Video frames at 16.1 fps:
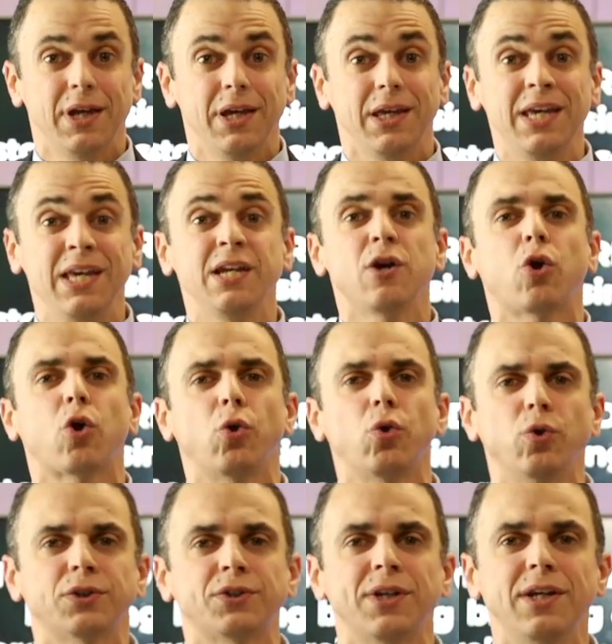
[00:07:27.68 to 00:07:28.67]

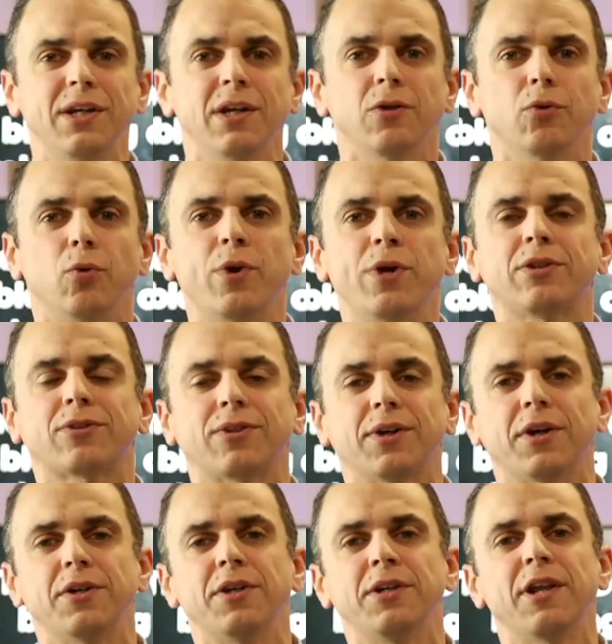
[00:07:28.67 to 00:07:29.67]
including
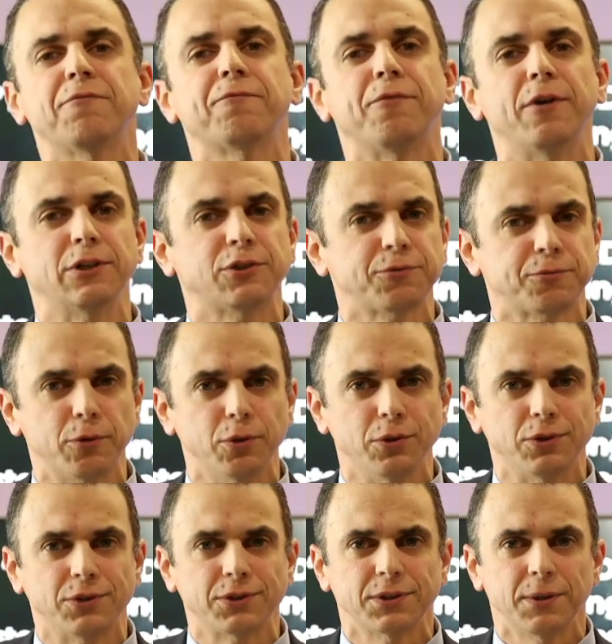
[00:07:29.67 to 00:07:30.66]
returning the first
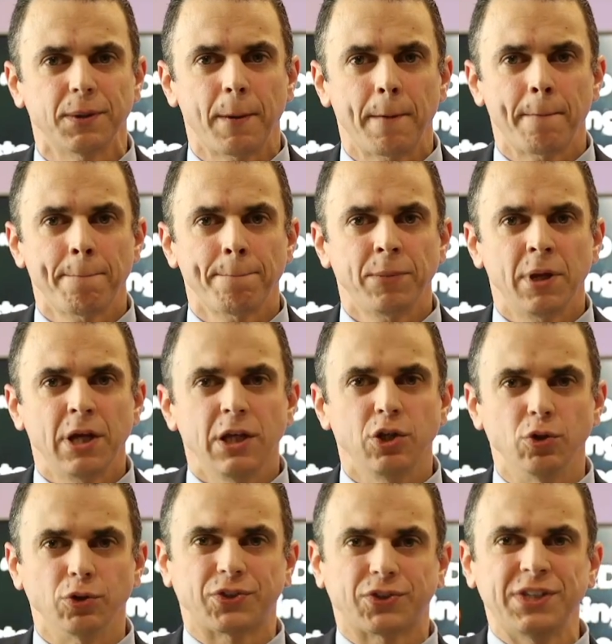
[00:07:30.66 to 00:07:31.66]
fruits.
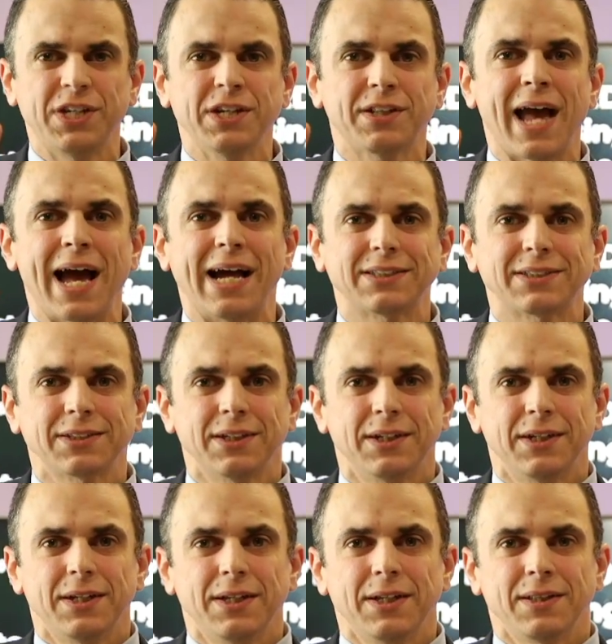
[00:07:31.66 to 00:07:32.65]
You see that
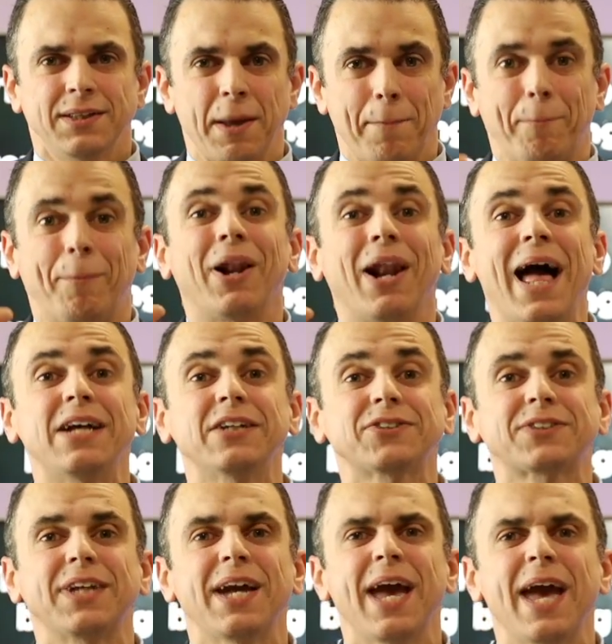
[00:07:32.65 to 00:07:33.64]
the
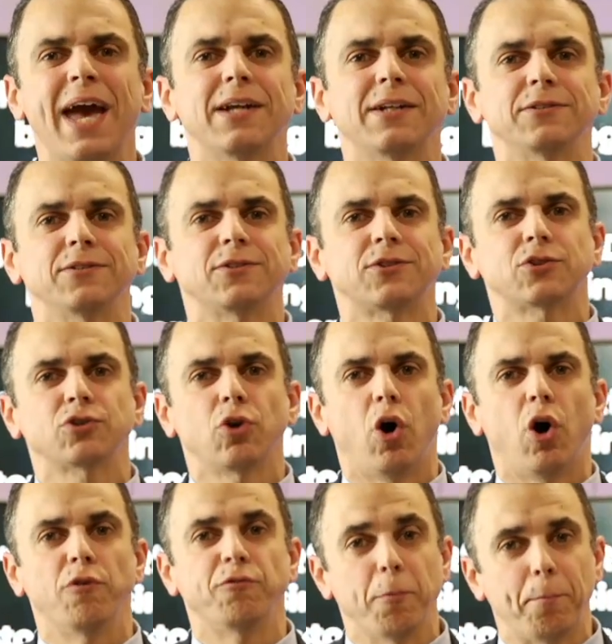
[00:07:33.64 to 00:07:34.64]
blessed hands
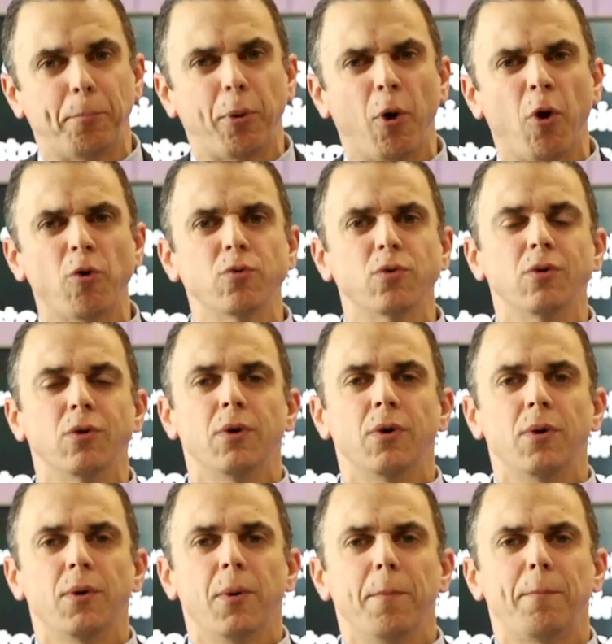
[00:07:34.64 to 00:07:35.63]
of Paul
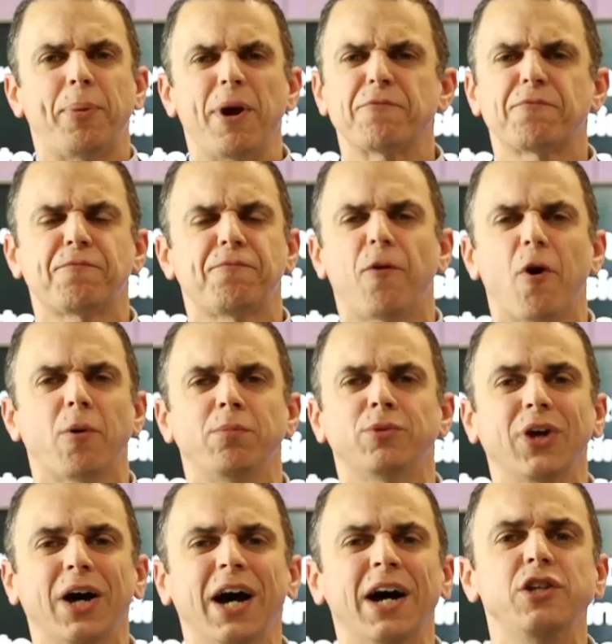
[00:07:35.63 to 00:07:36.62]

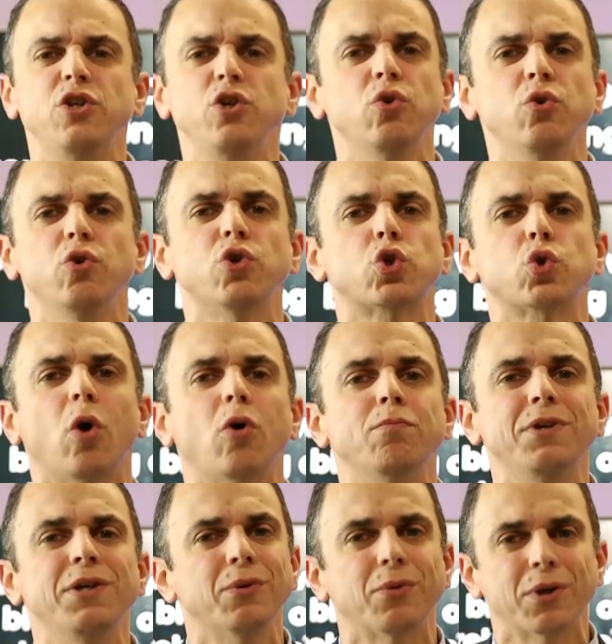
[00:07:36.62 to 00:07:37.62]
performed unusual
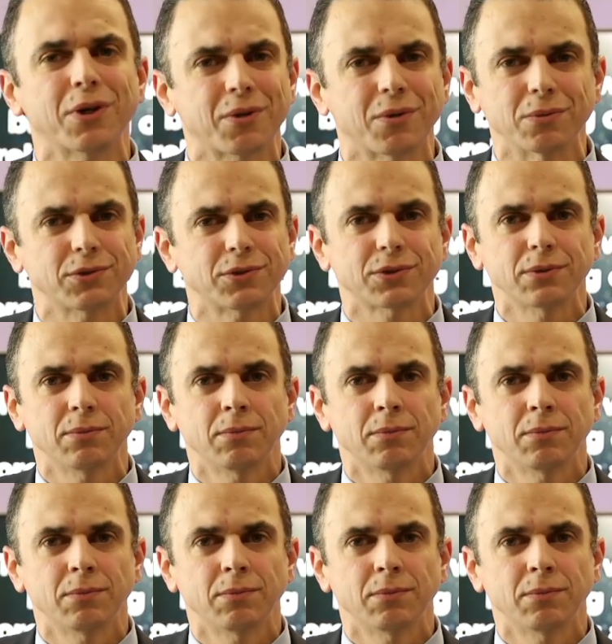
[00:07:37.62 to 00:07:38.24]
miracles.